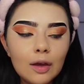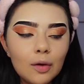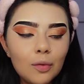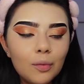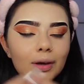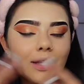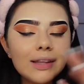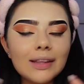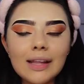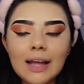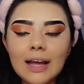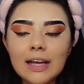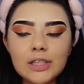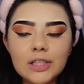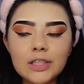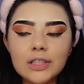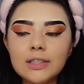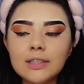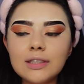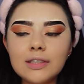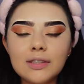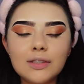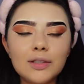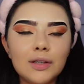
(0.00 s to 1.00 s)
With
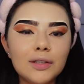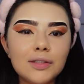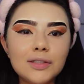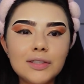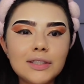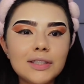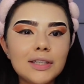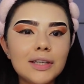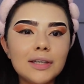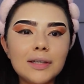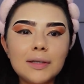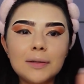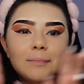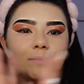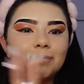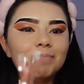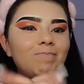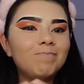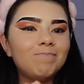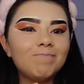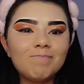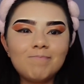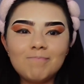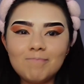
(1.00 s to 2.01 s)
lashes, it's all just gonna
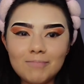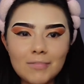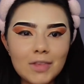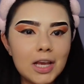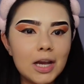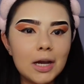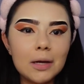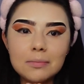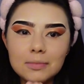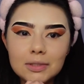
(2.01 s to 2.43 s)
come